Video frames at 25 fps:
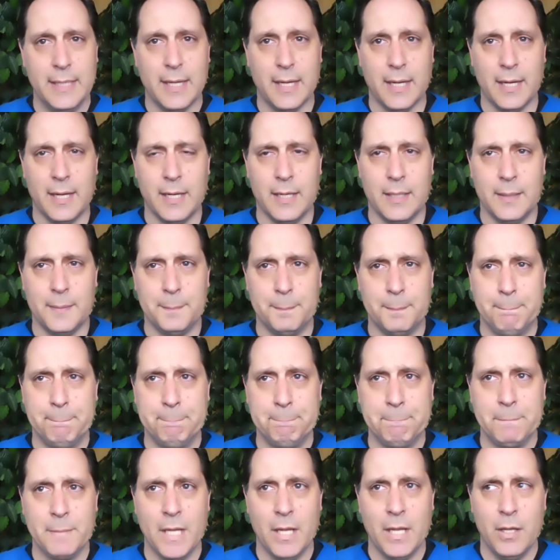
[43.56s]
Um,
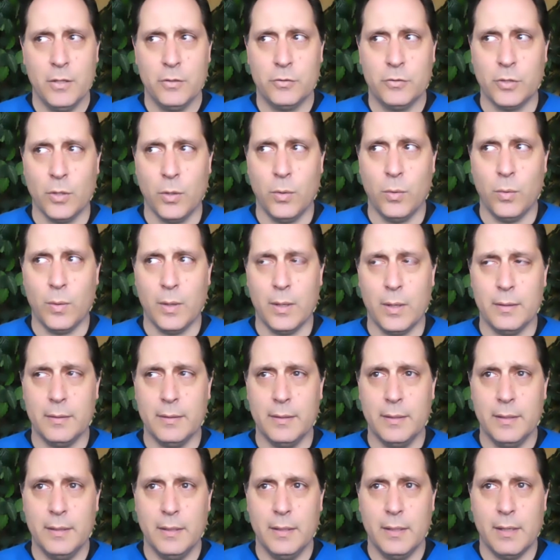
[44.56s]
so
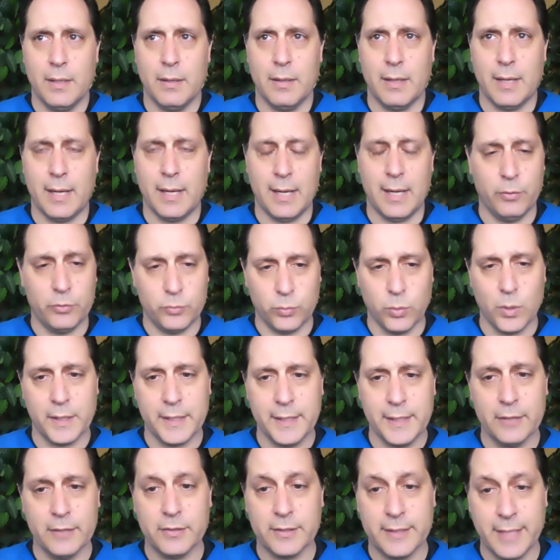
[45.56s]
I was
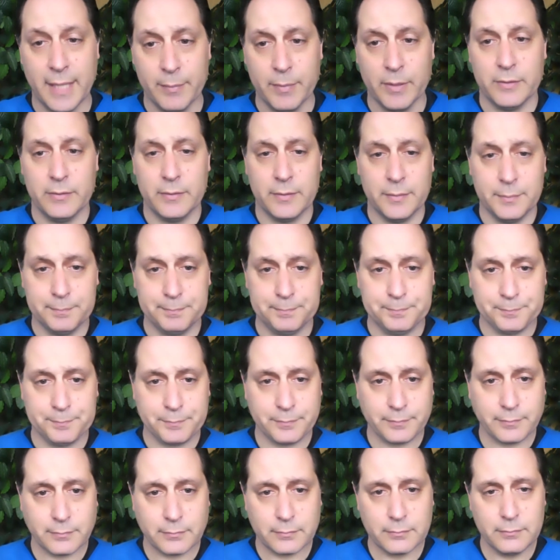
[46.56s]
working as a chemist.
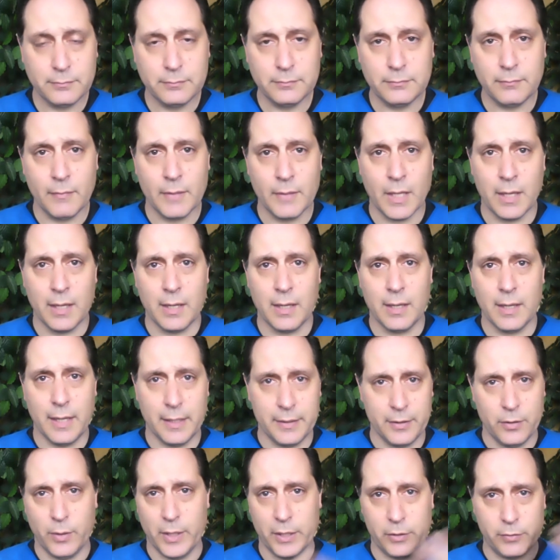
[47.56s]
Uh,
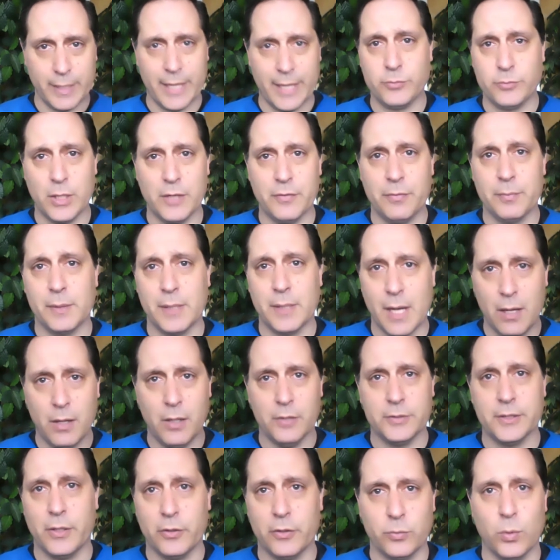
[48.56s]
you know, I graduated from
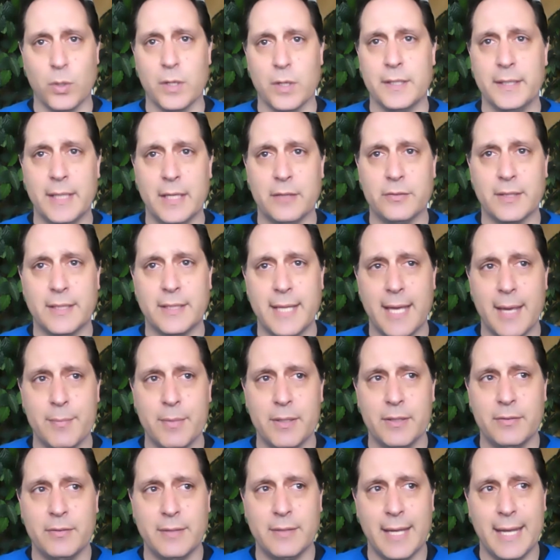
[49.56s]
college. I was working as a
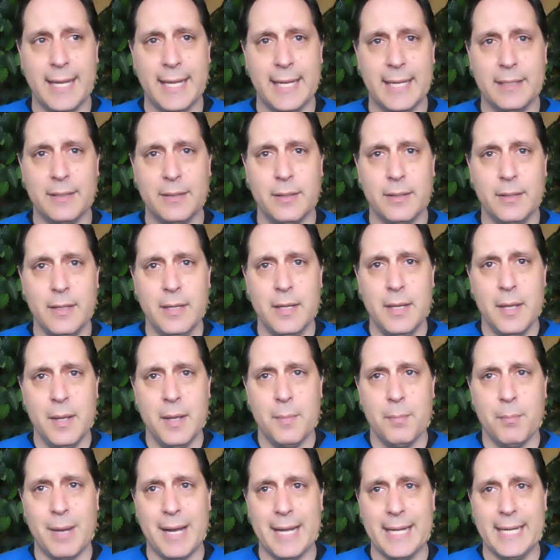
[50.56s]
chemist, and
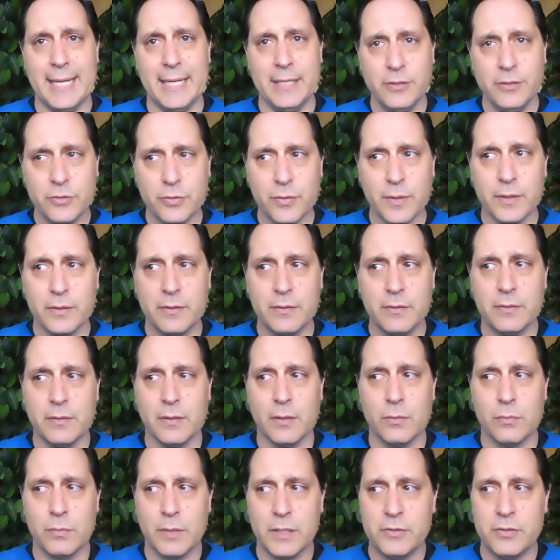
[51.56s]
my interest
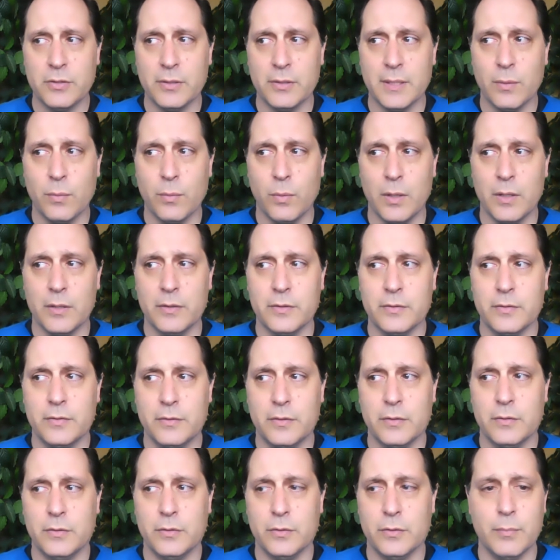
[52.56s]
originally was
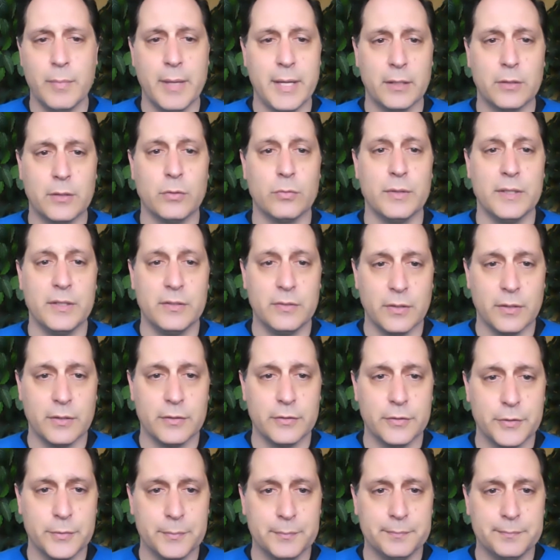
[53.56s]
to do medical
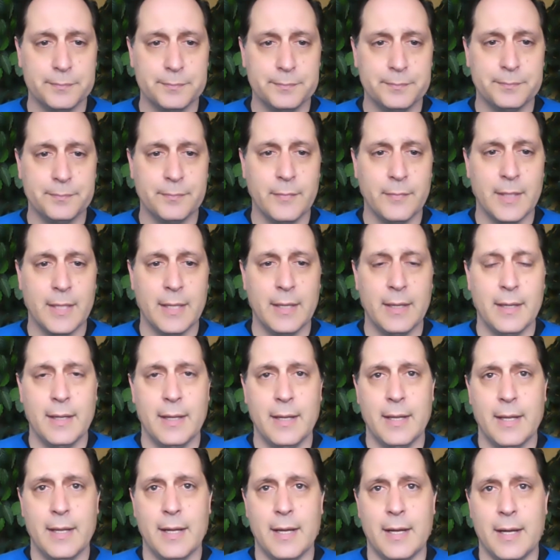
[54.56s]
research,
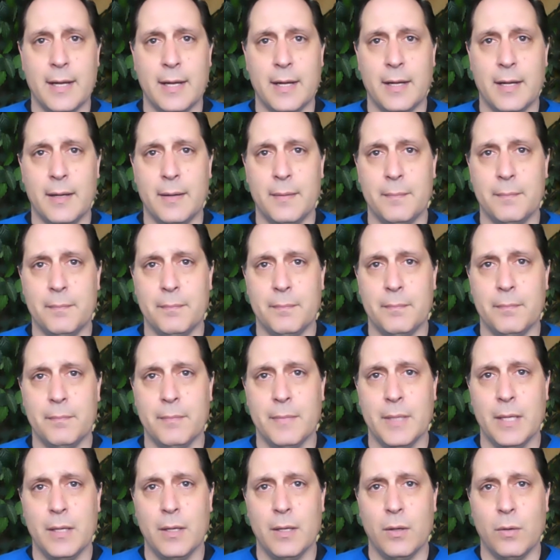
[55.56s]
um,
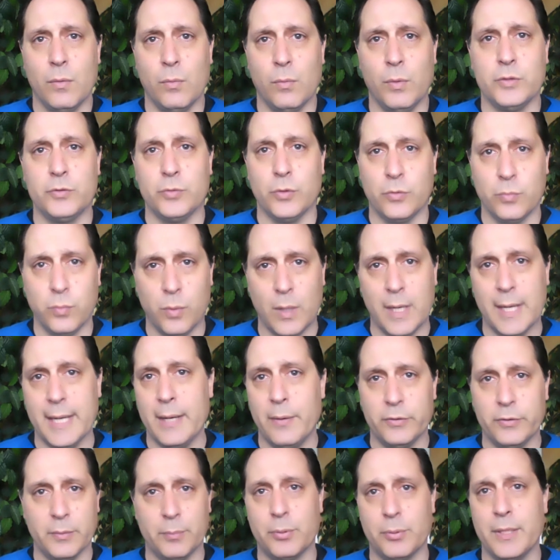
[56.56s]
which was why I
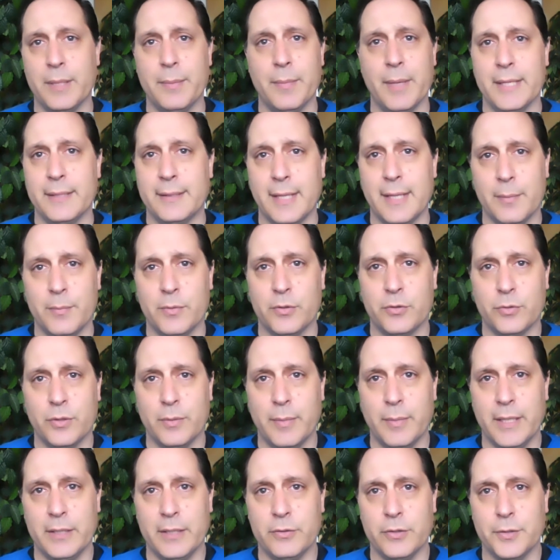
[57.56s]
was a pre-med chemistry
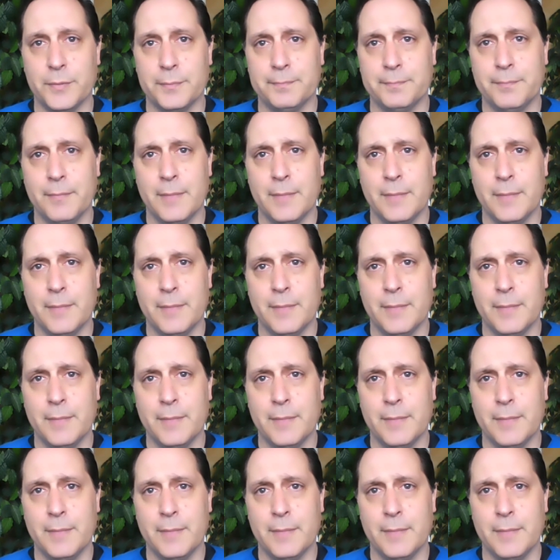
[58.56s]
major.